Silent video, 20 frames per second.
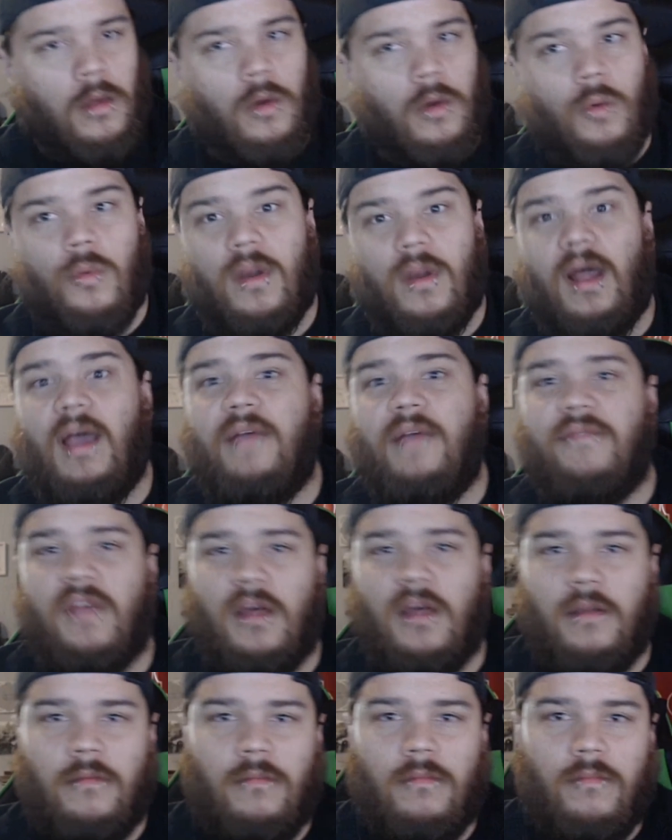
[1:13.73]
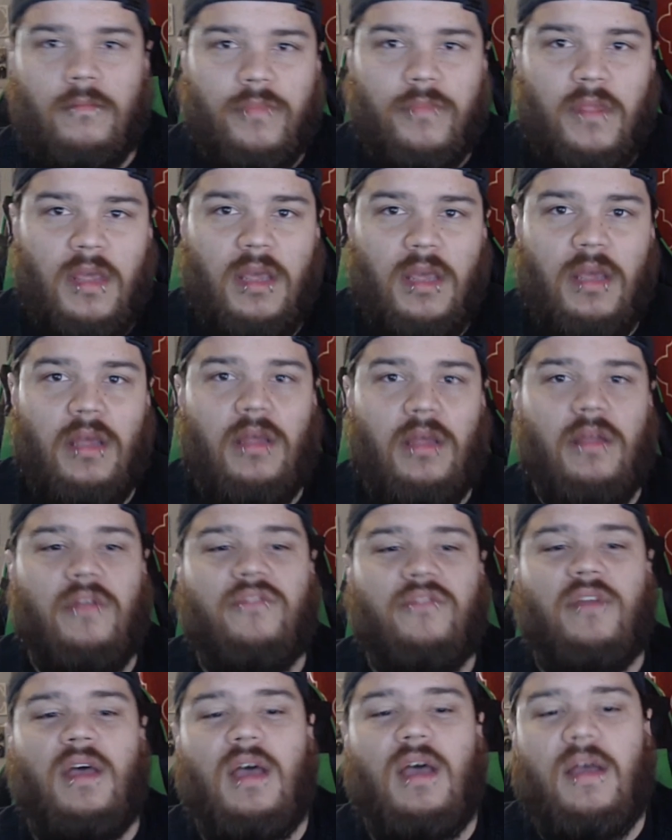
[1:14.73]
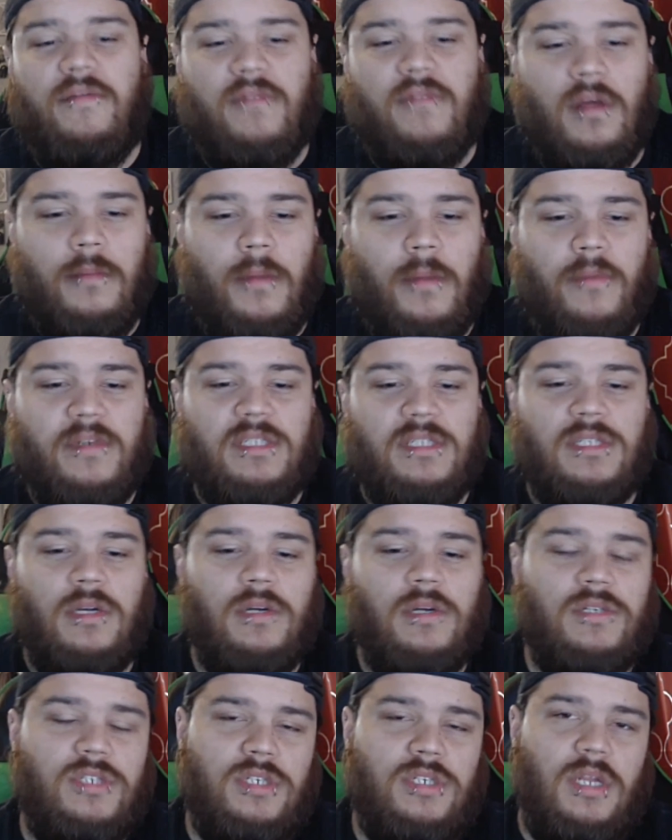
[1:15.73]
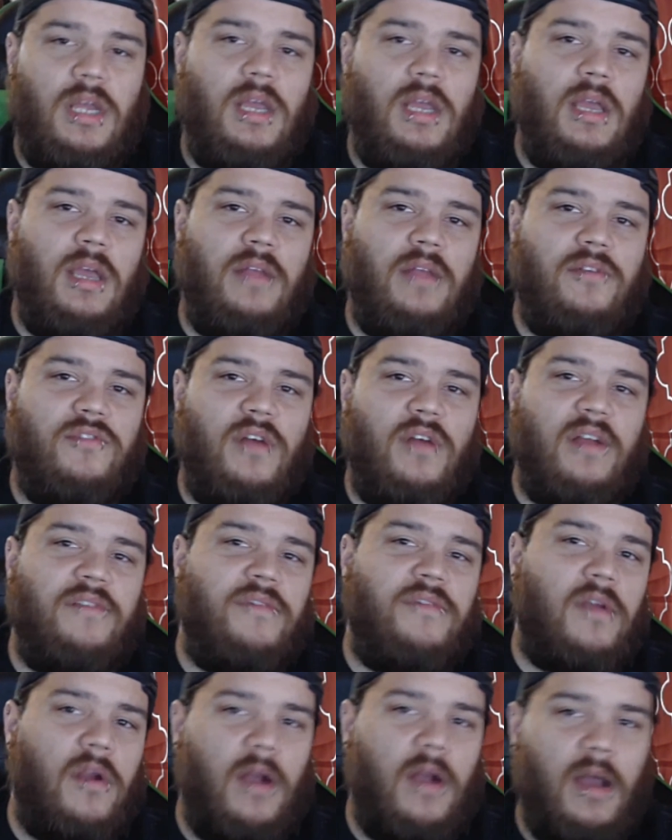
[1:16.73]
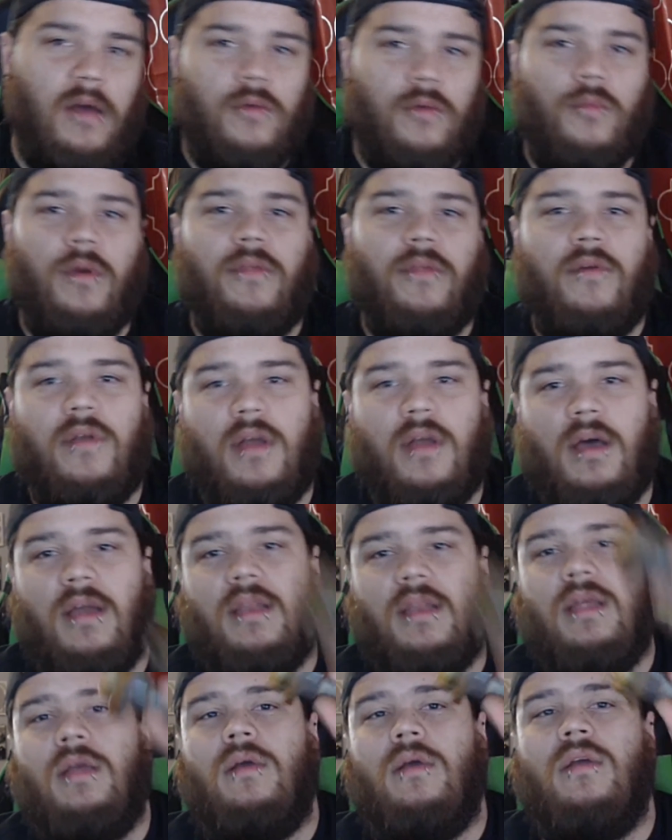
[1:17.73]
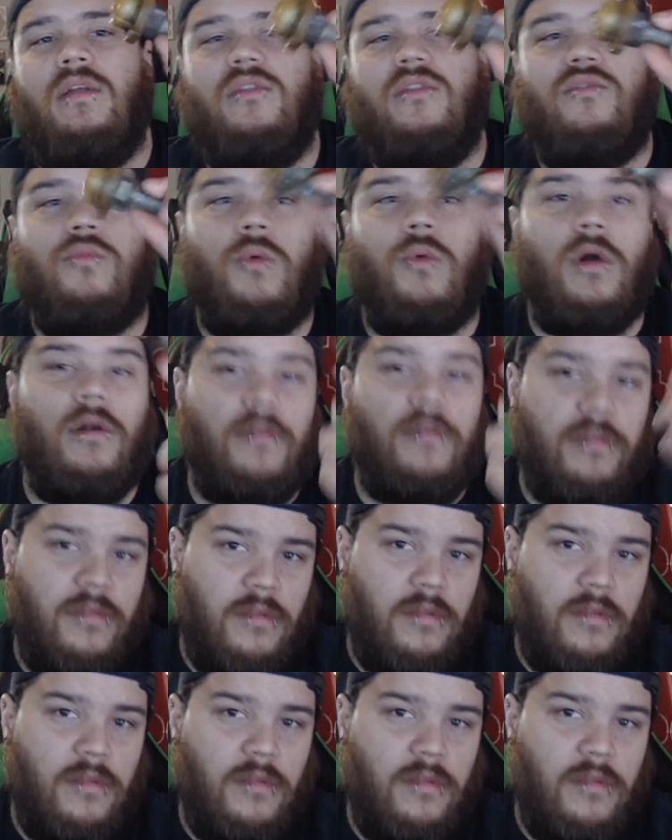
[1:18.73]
what I have done is I've done my research and tried to figure out whether or not it is worth